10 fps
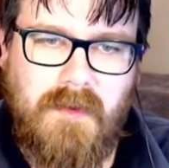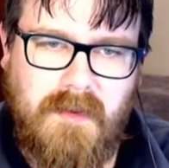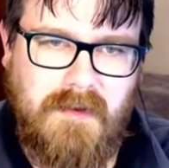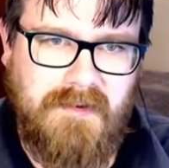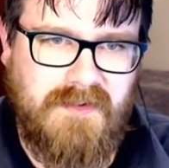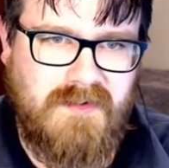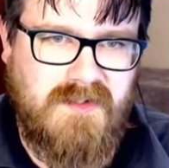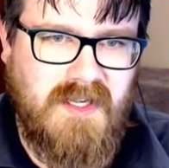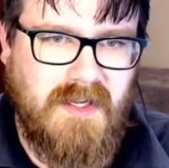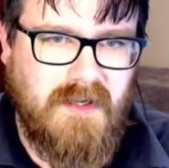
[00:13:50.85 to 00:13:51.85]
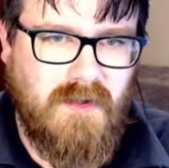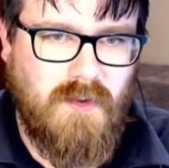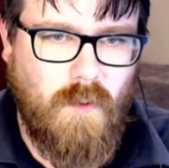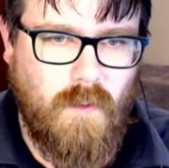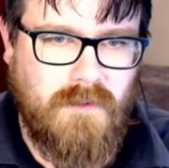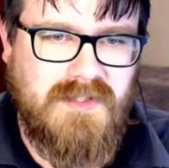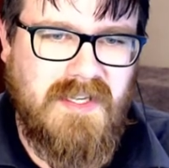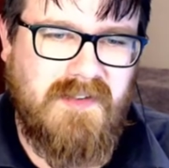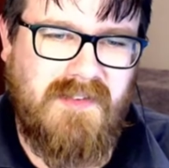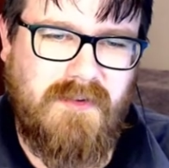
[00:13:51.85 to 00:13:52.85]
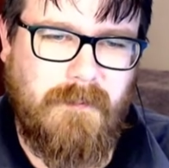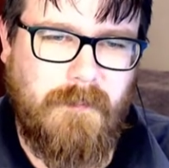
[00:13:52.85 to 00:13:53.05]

There's 10 call sounds,